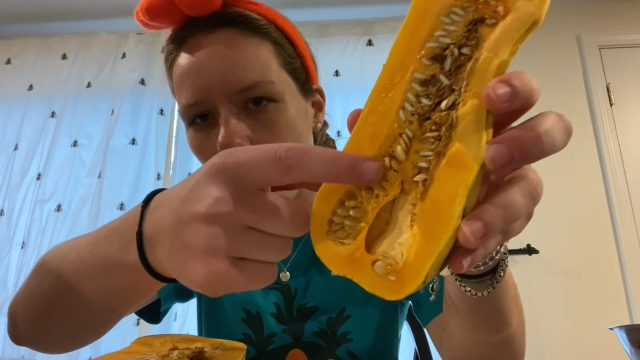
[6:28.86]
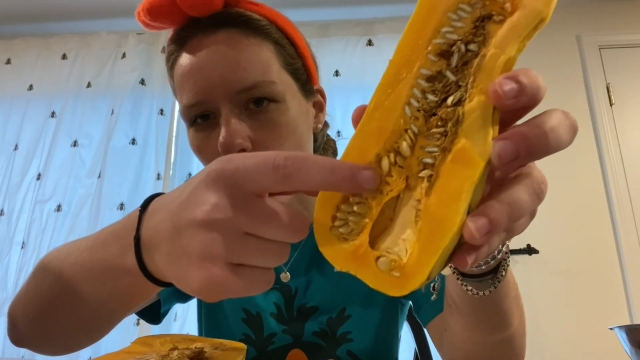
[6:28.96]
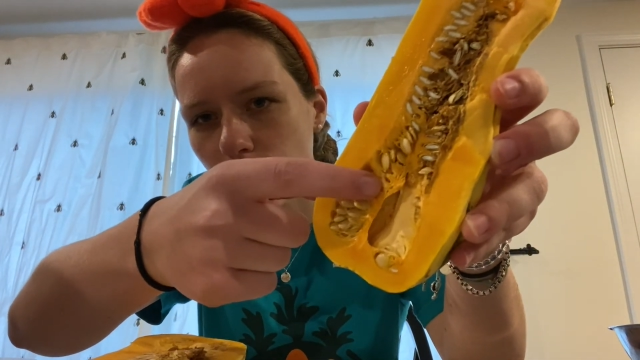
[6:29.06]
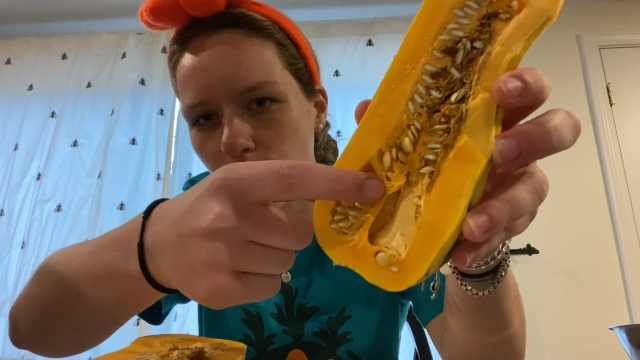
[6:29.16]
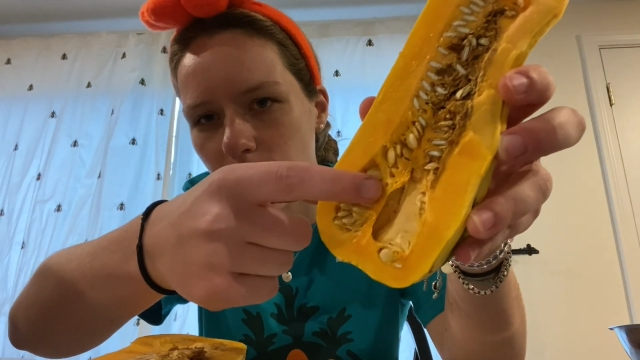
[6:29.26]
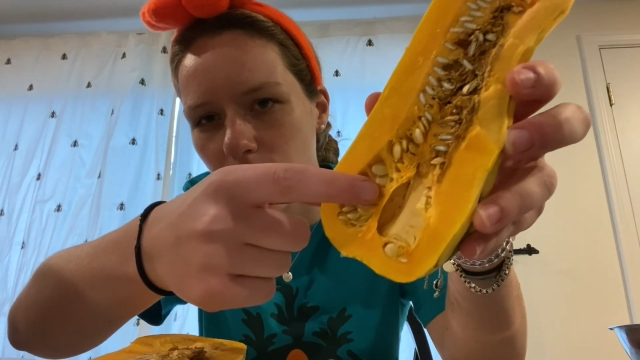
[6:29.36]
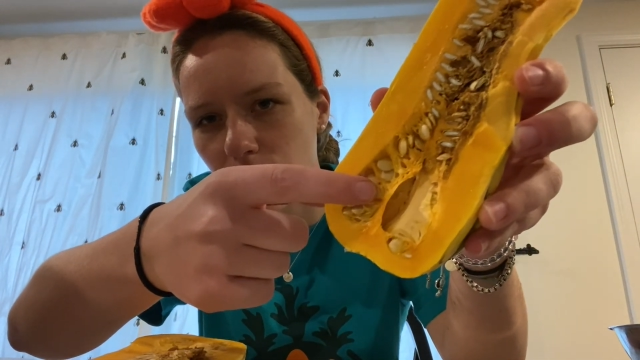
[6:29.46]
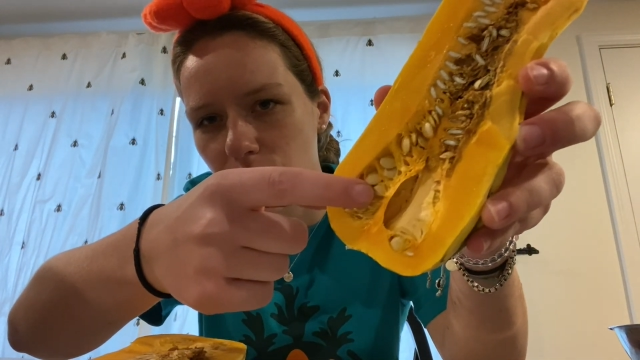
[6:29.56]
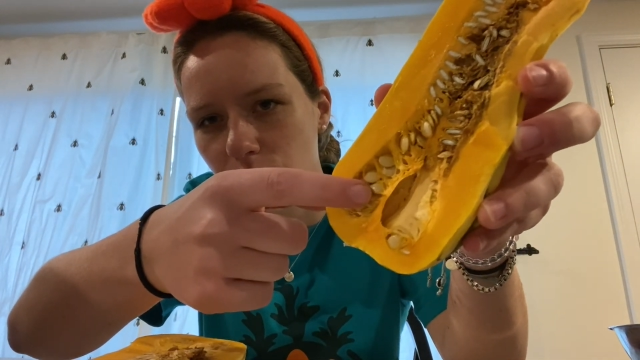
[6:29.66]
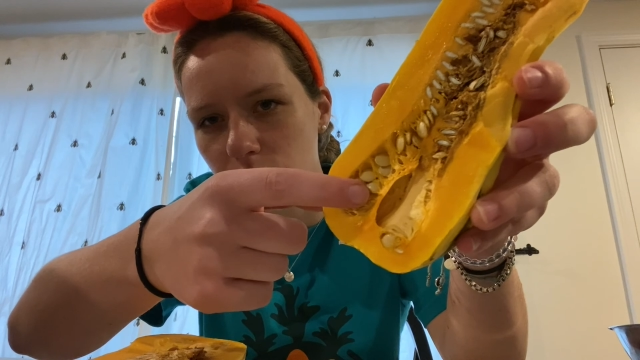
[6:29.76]
the way
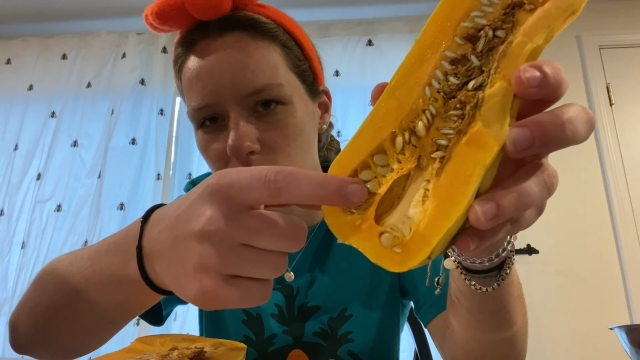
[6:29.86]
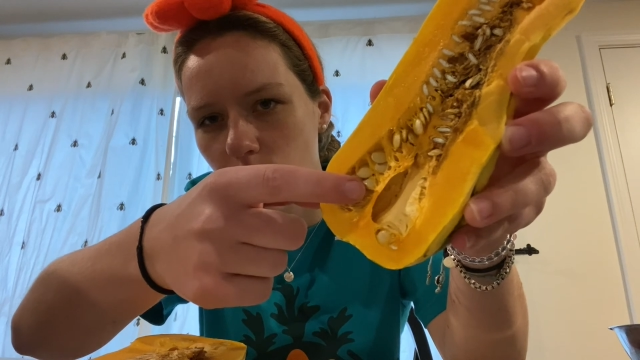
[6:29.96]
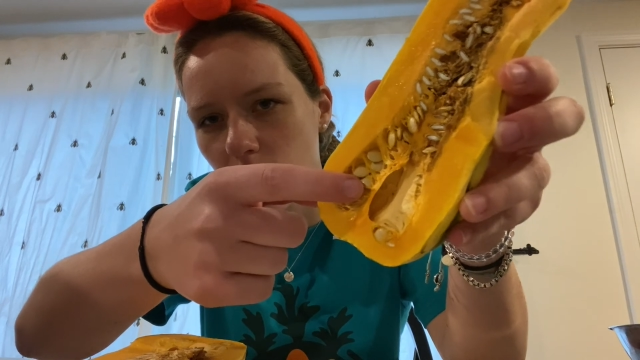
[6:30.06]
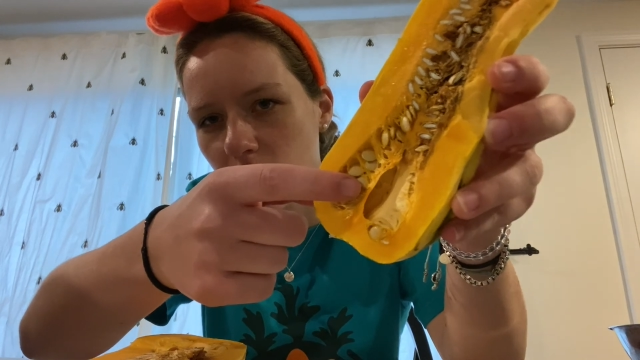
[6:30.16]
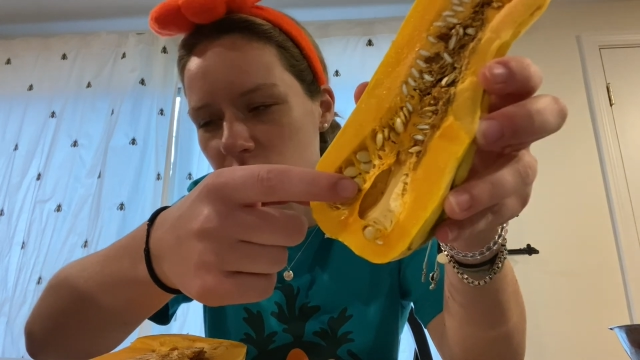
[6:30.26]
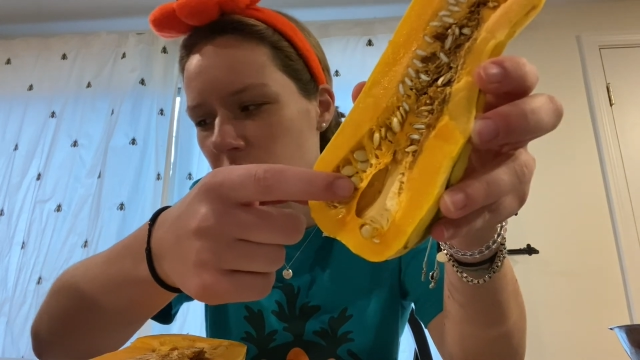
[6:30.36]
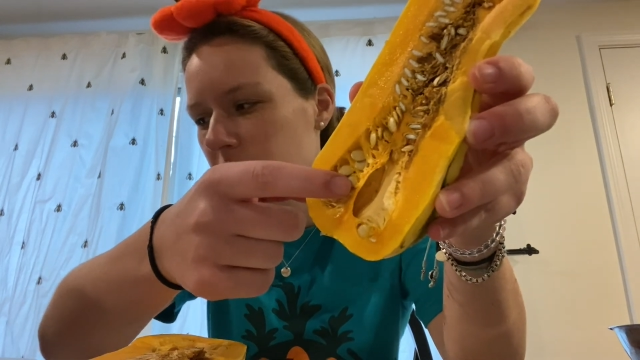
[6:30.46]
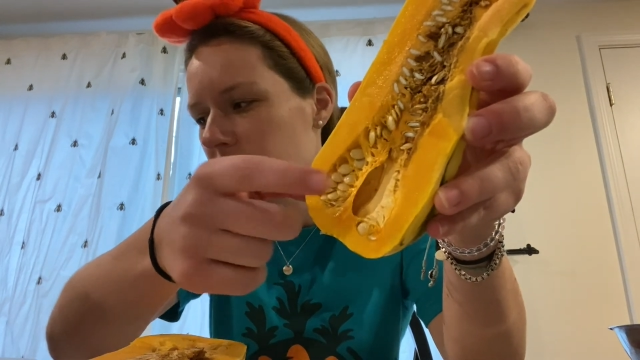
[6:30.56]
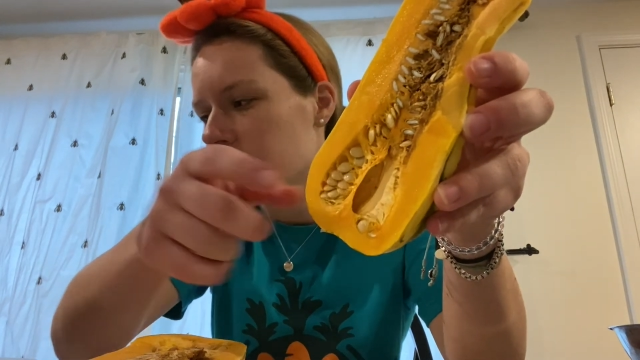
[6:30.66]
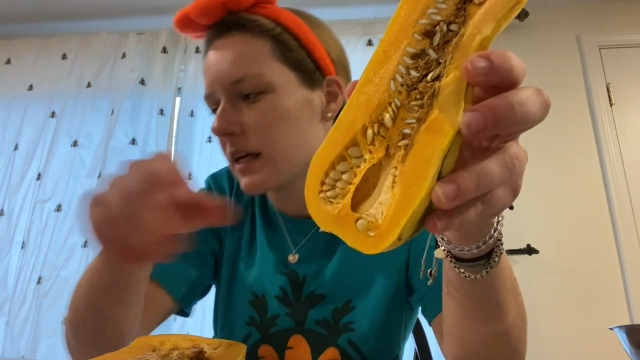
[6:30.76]
through the squash
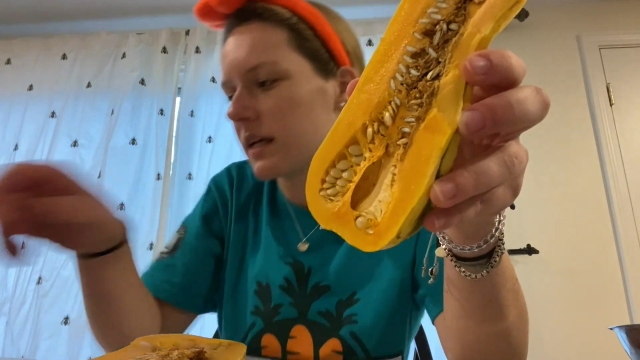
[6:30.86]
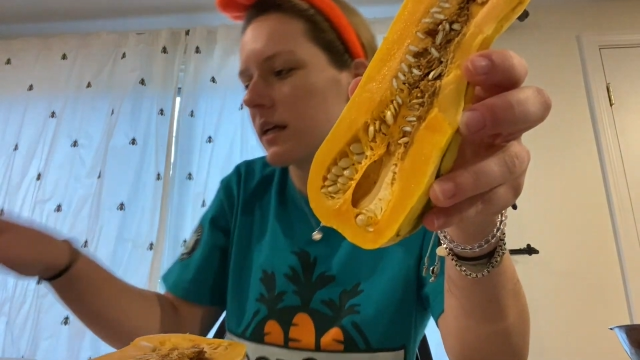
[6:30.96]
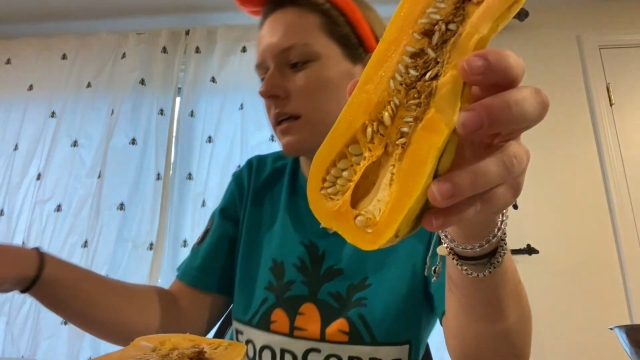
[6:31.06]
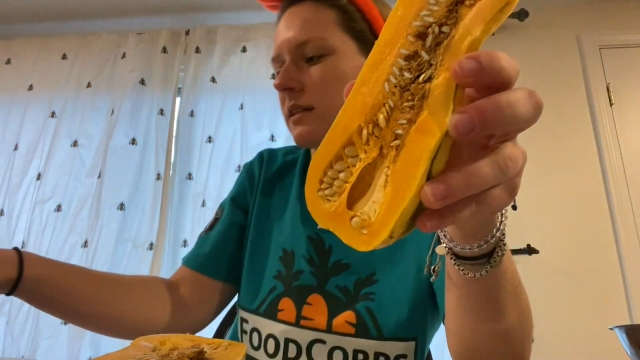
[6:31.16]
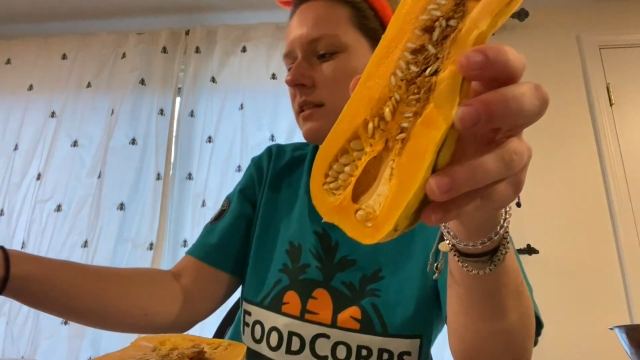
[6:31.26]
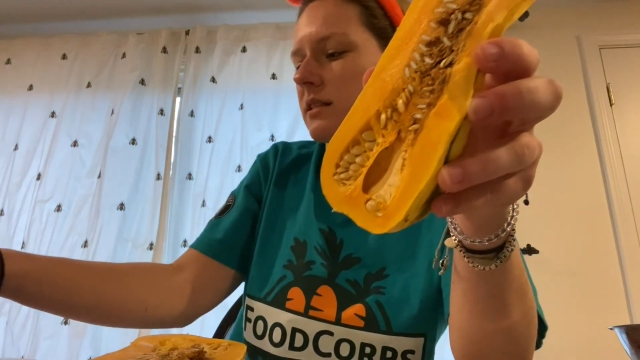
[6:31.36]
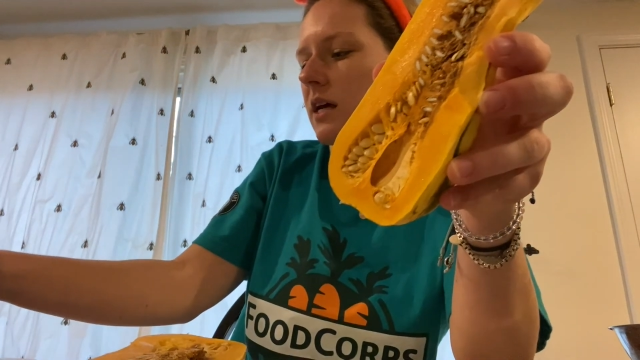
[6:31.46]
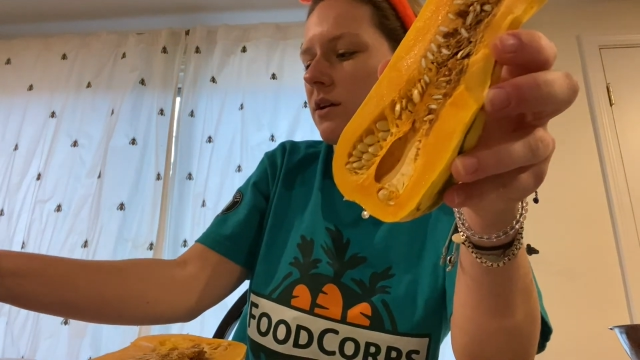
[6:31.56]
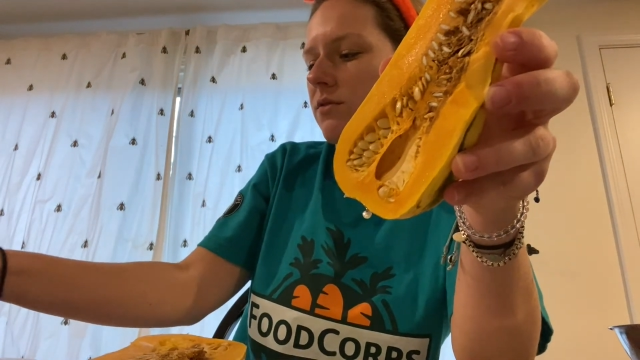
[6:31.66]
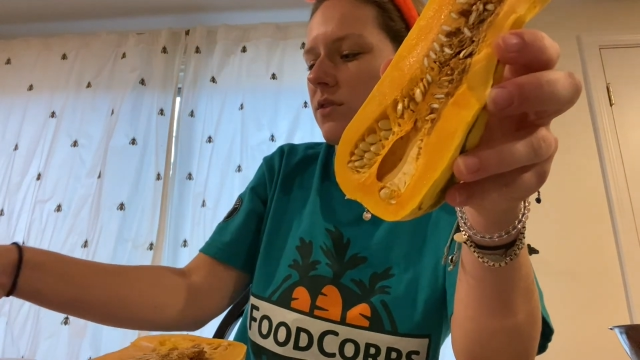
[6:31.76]

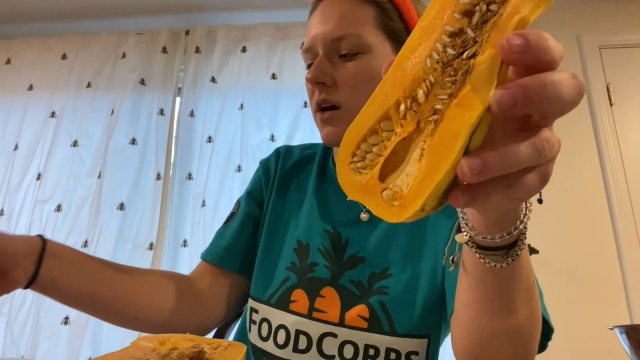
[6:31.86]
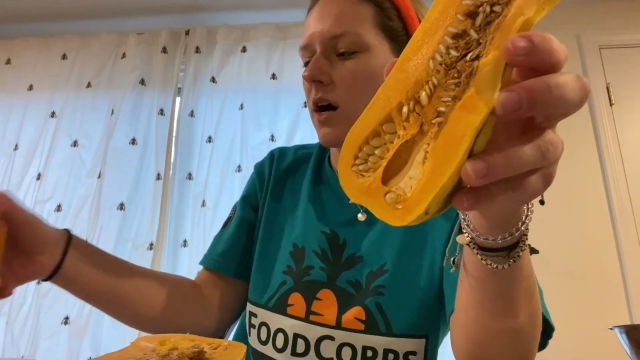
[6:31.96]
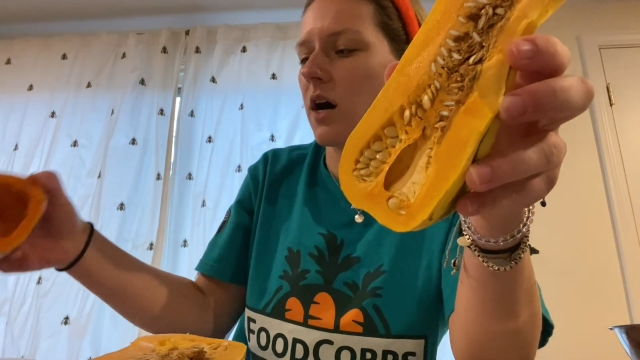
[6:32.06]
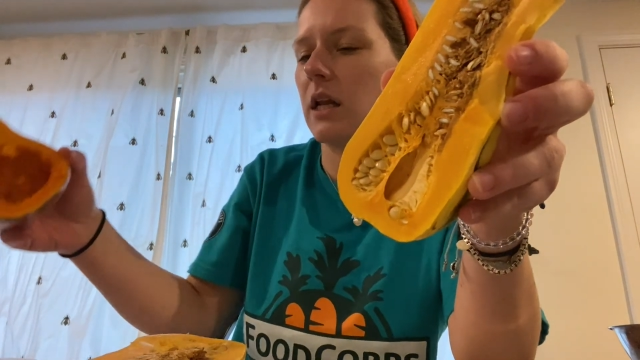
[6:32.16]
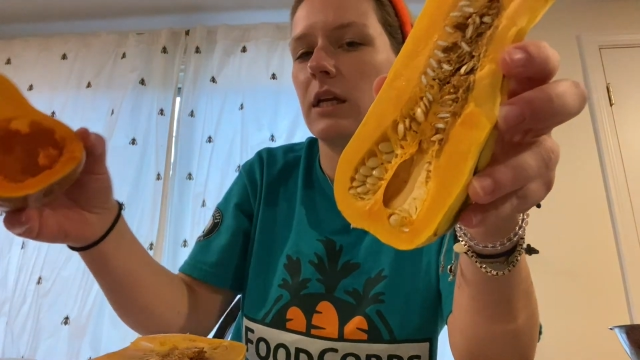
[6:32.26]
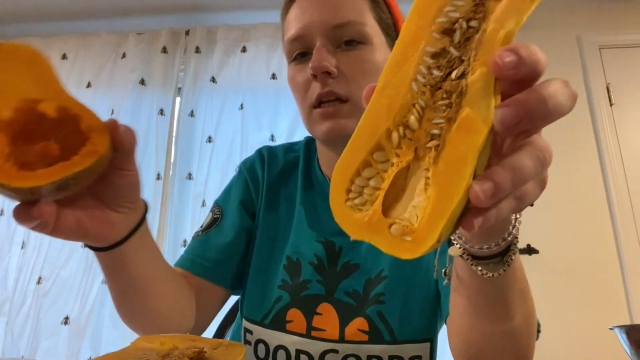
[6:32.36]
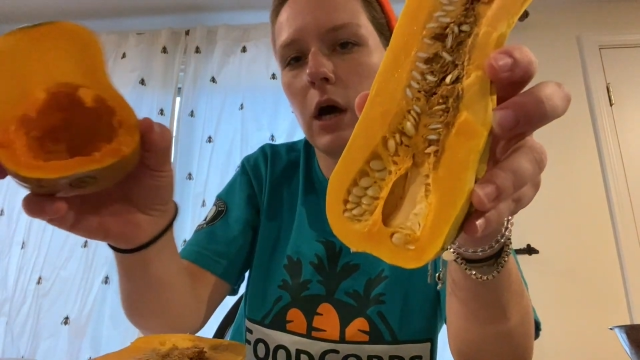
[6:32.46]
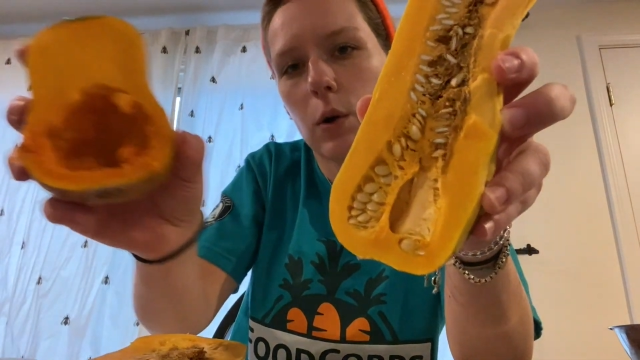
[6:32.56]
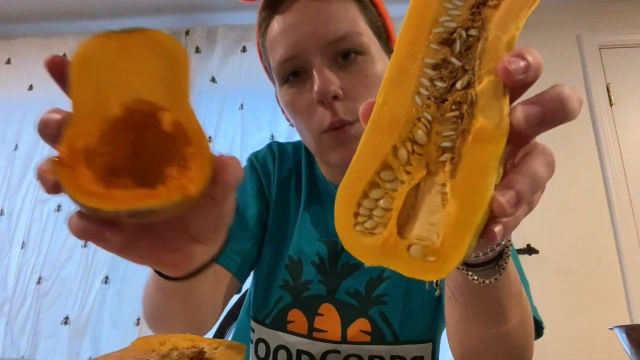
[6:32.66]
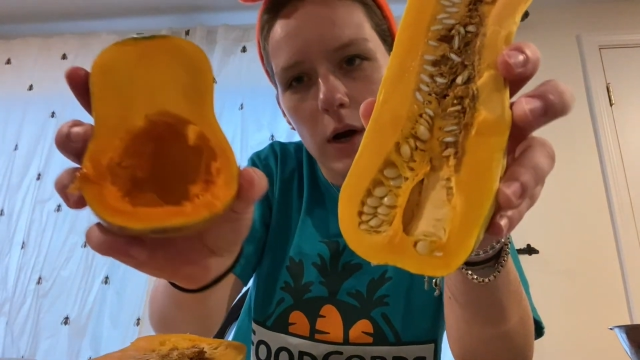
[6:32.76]
instead of the honey
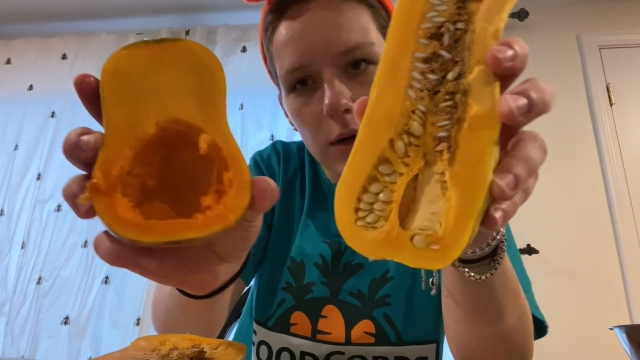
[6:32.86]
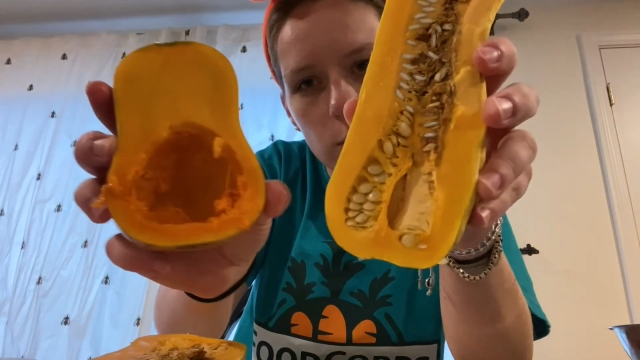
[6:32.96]
nut one,